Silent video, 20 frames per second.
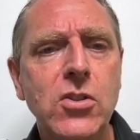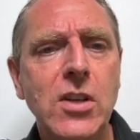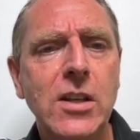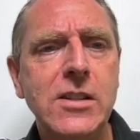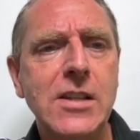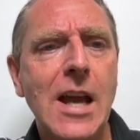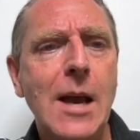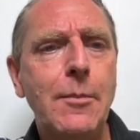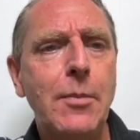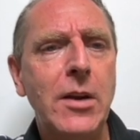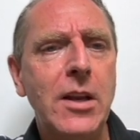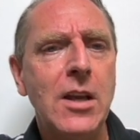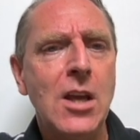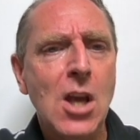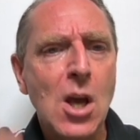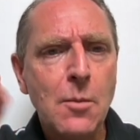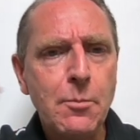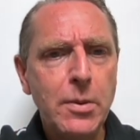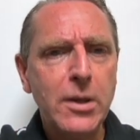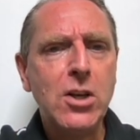that's happening.
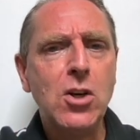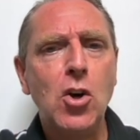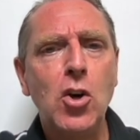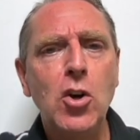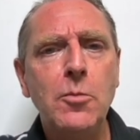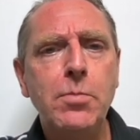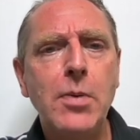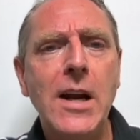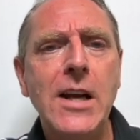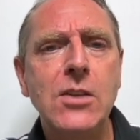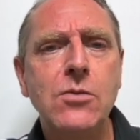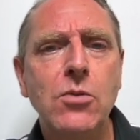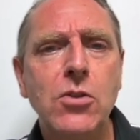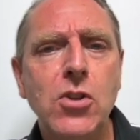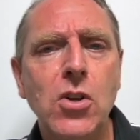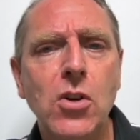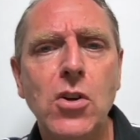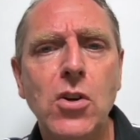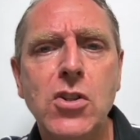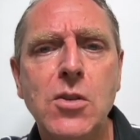Bitcoin price
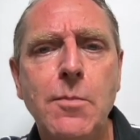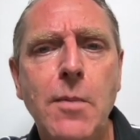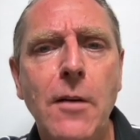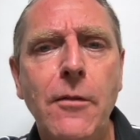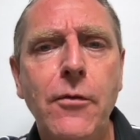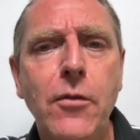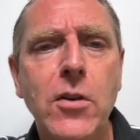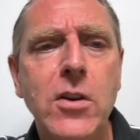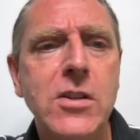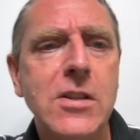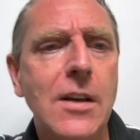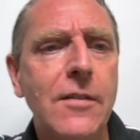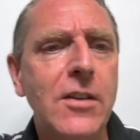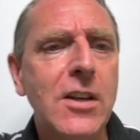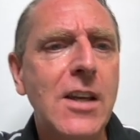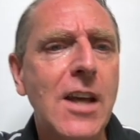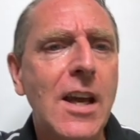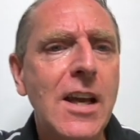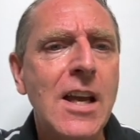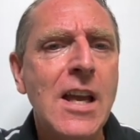returns above
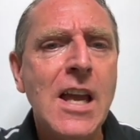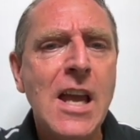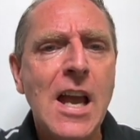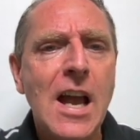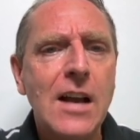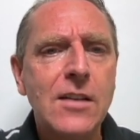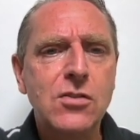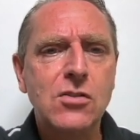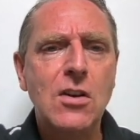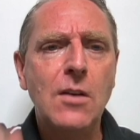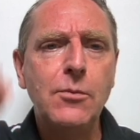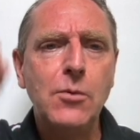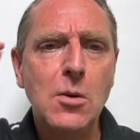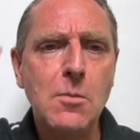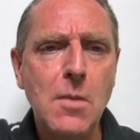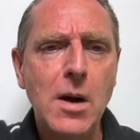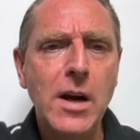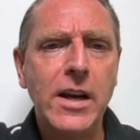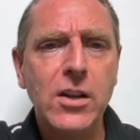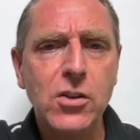47K as crypto
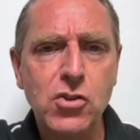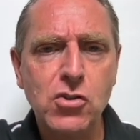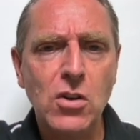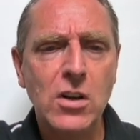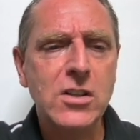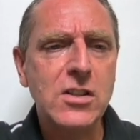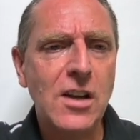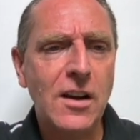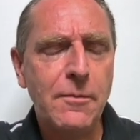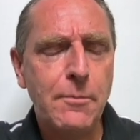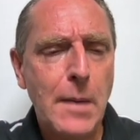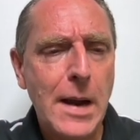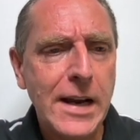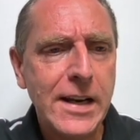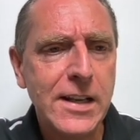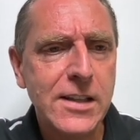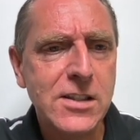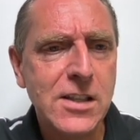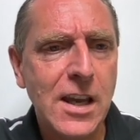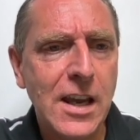market shrugs off
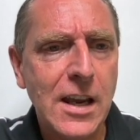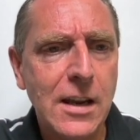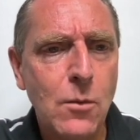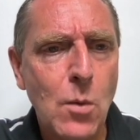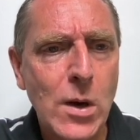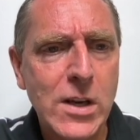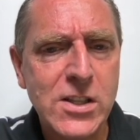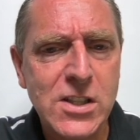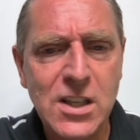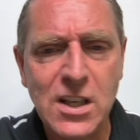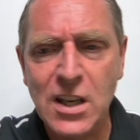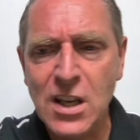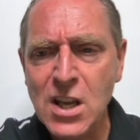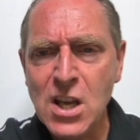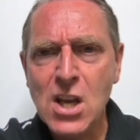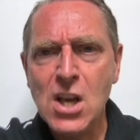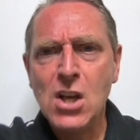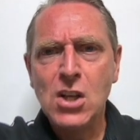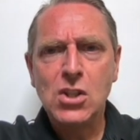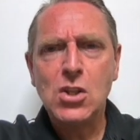Binance KYC.
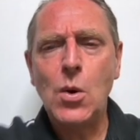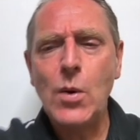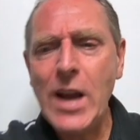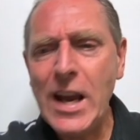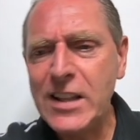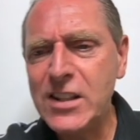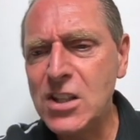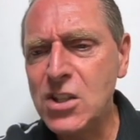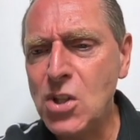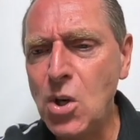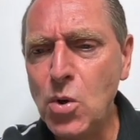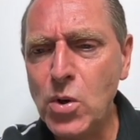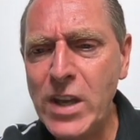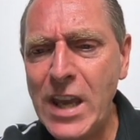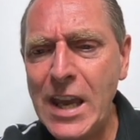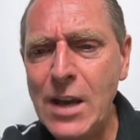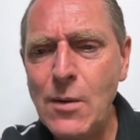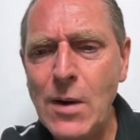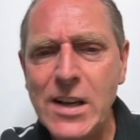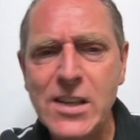So we had this whole
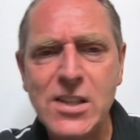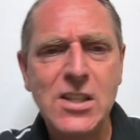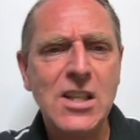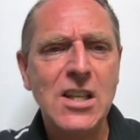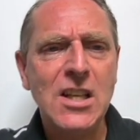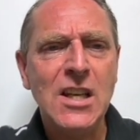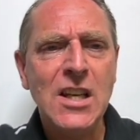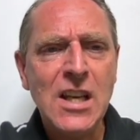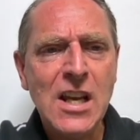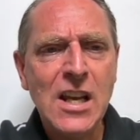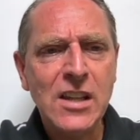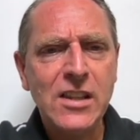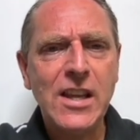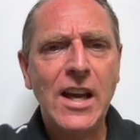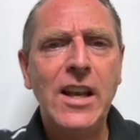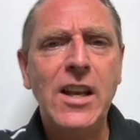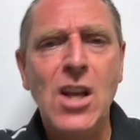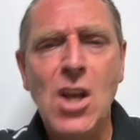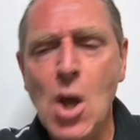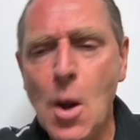KYC
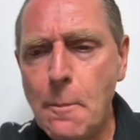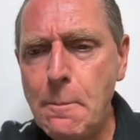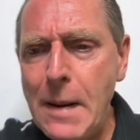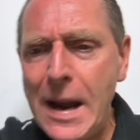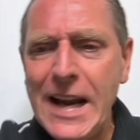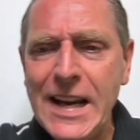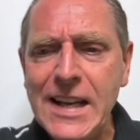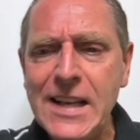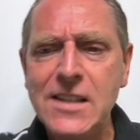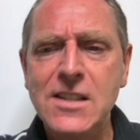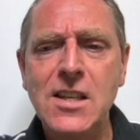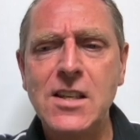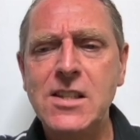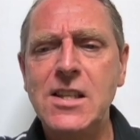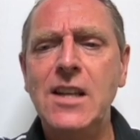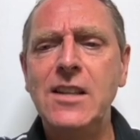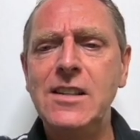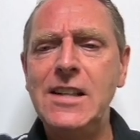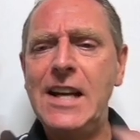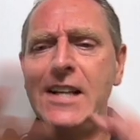that Binance has
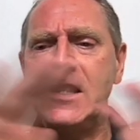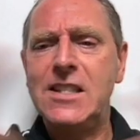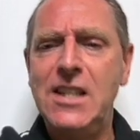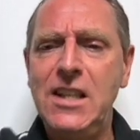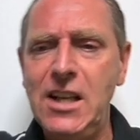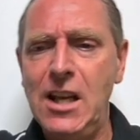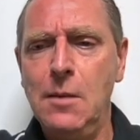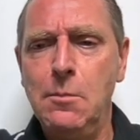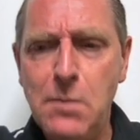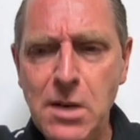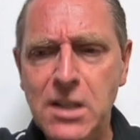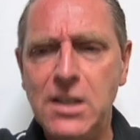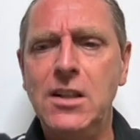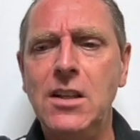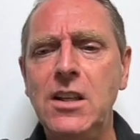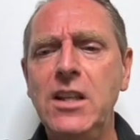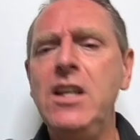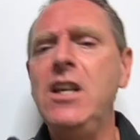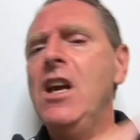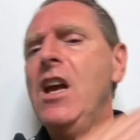said, that's it,
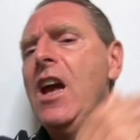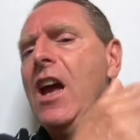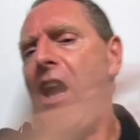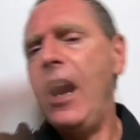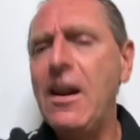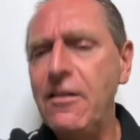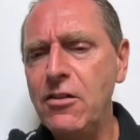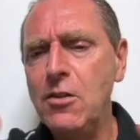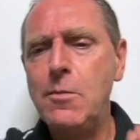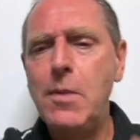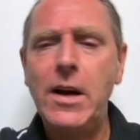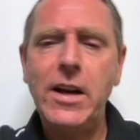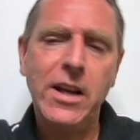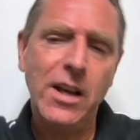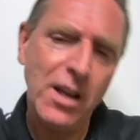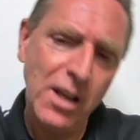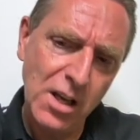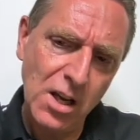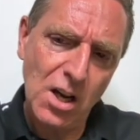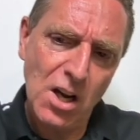immediately.
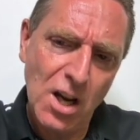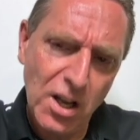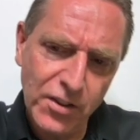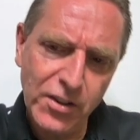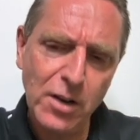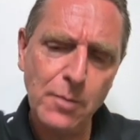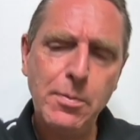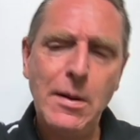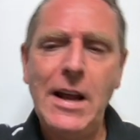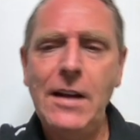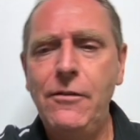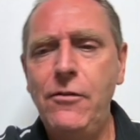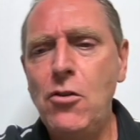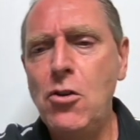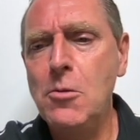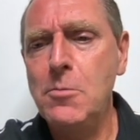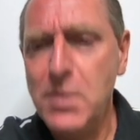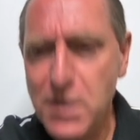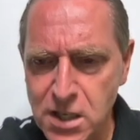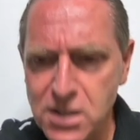Everybody on their
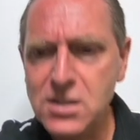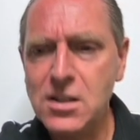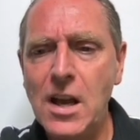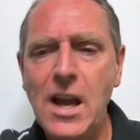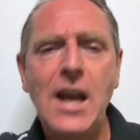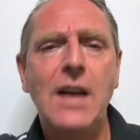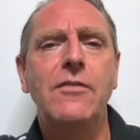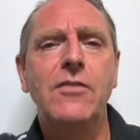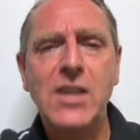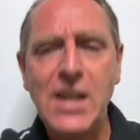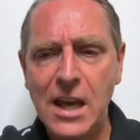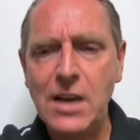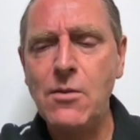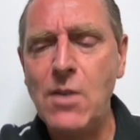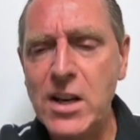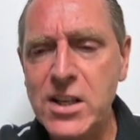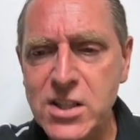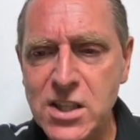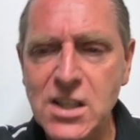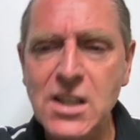platform needs to have
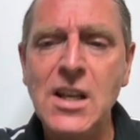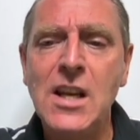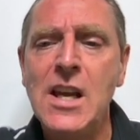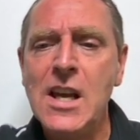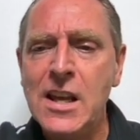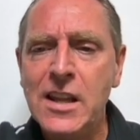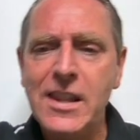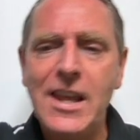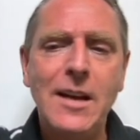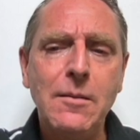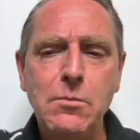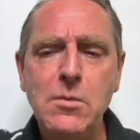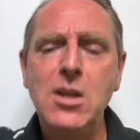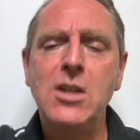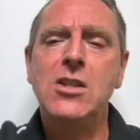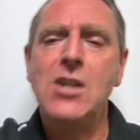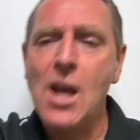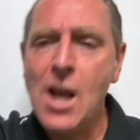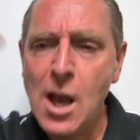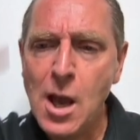KYC. That
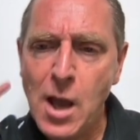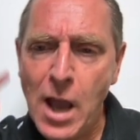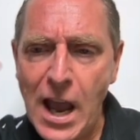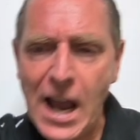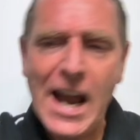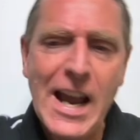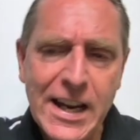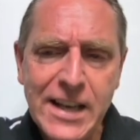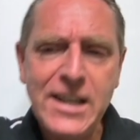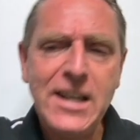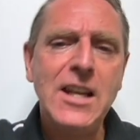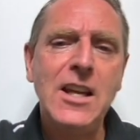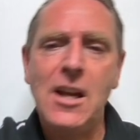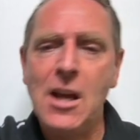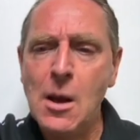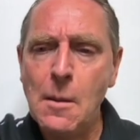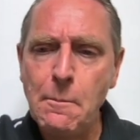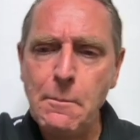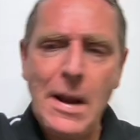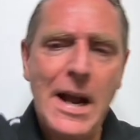means ID,
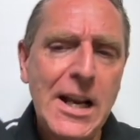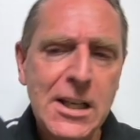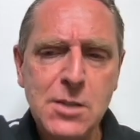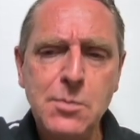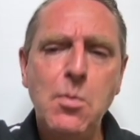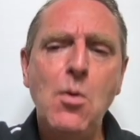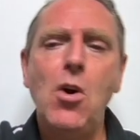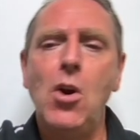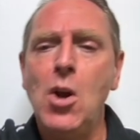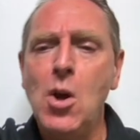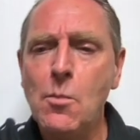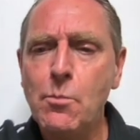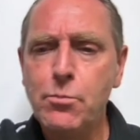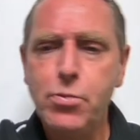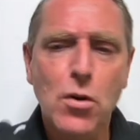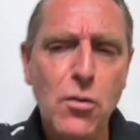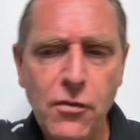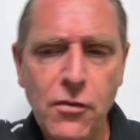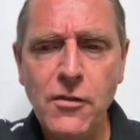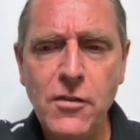passport,
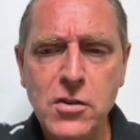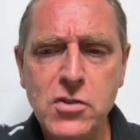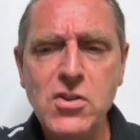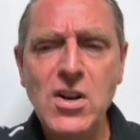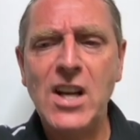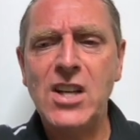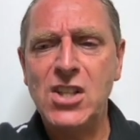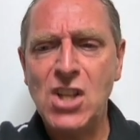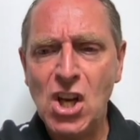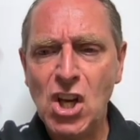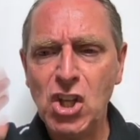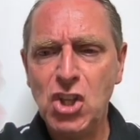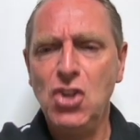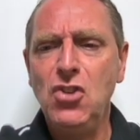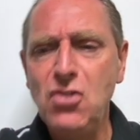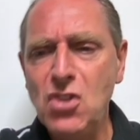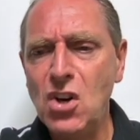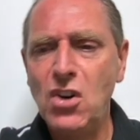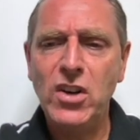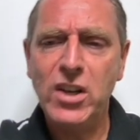proof of address. You
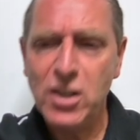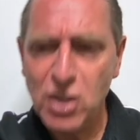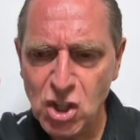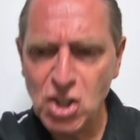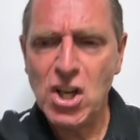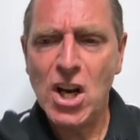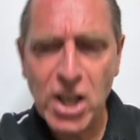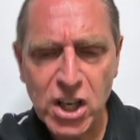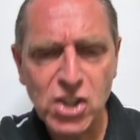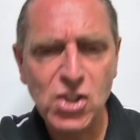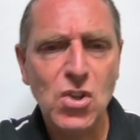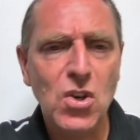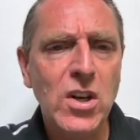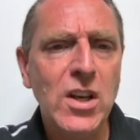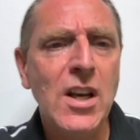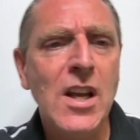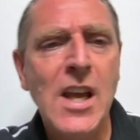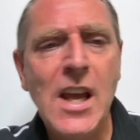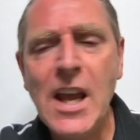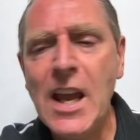know it. You got to do
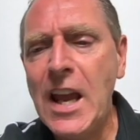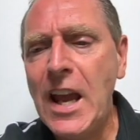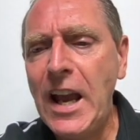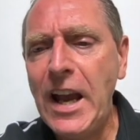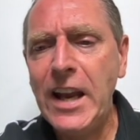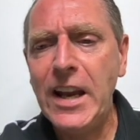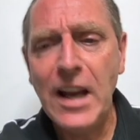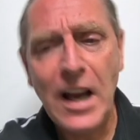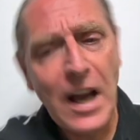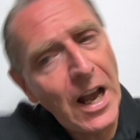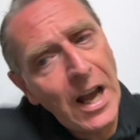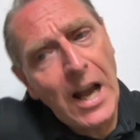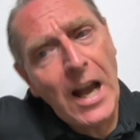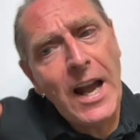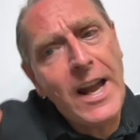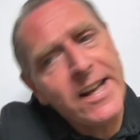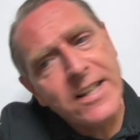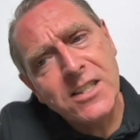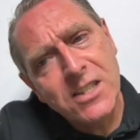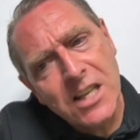it. And
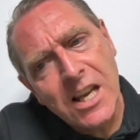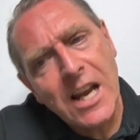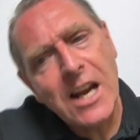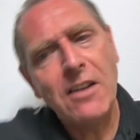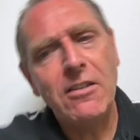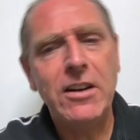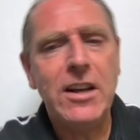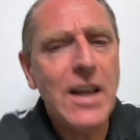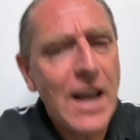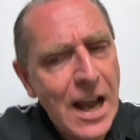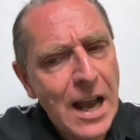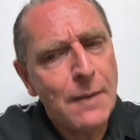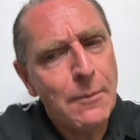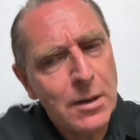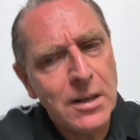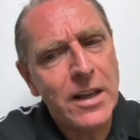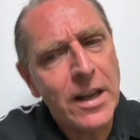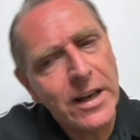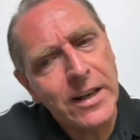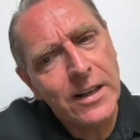it's scary. I'm
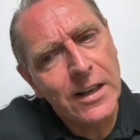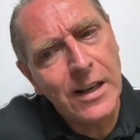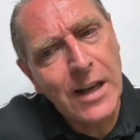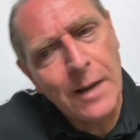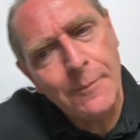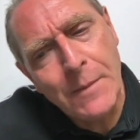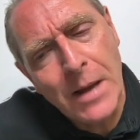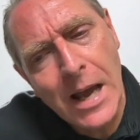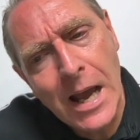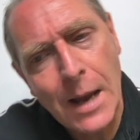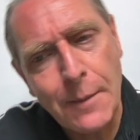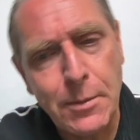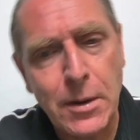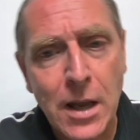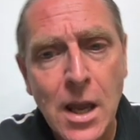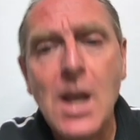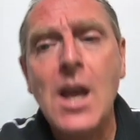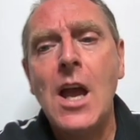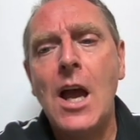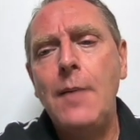not happy.
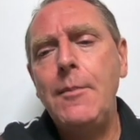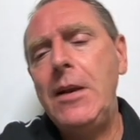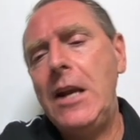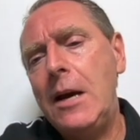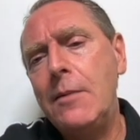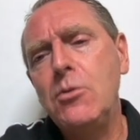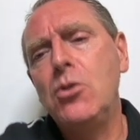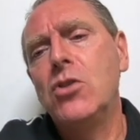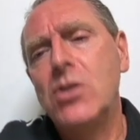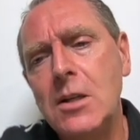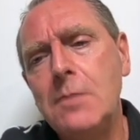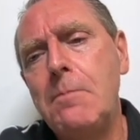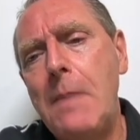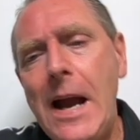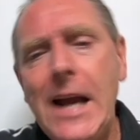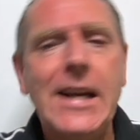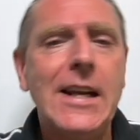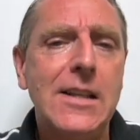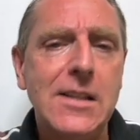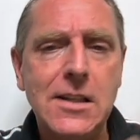I mean, I'm using
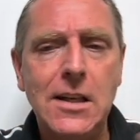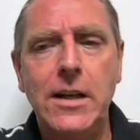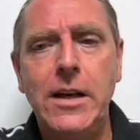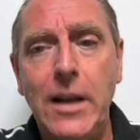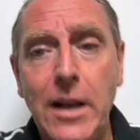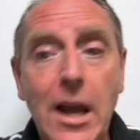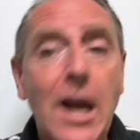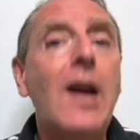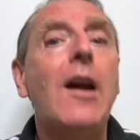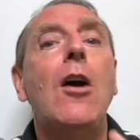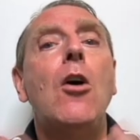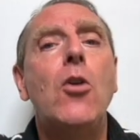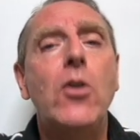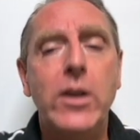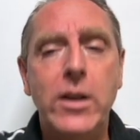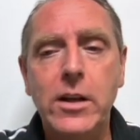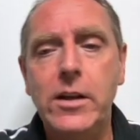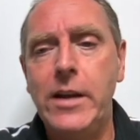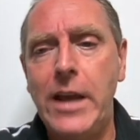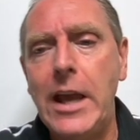Binance. Luckily, I
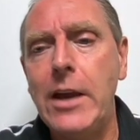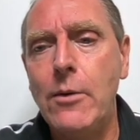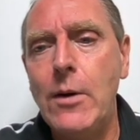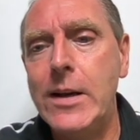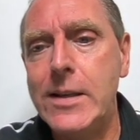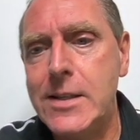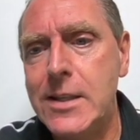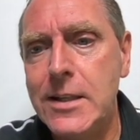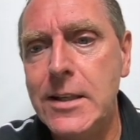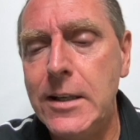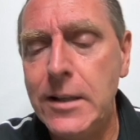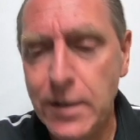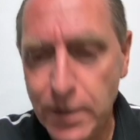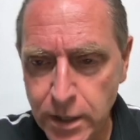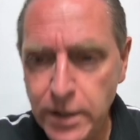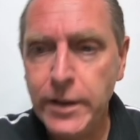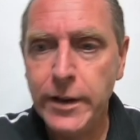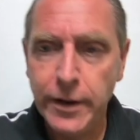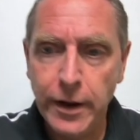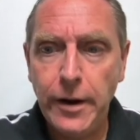already KYC'd
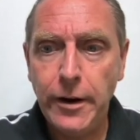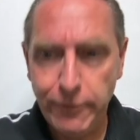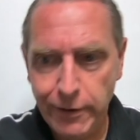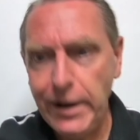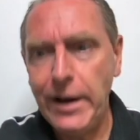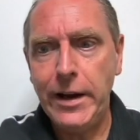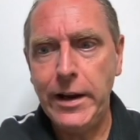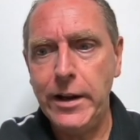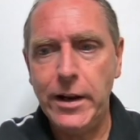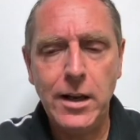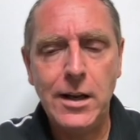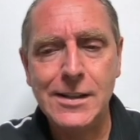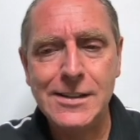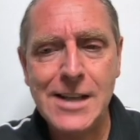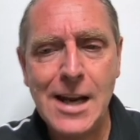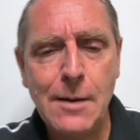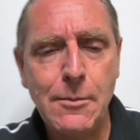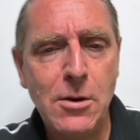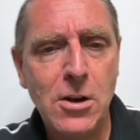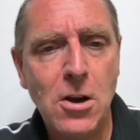already a long
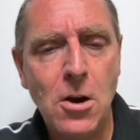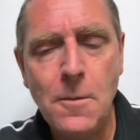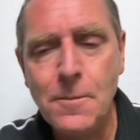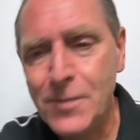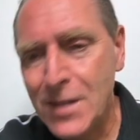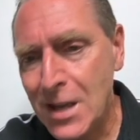time ago.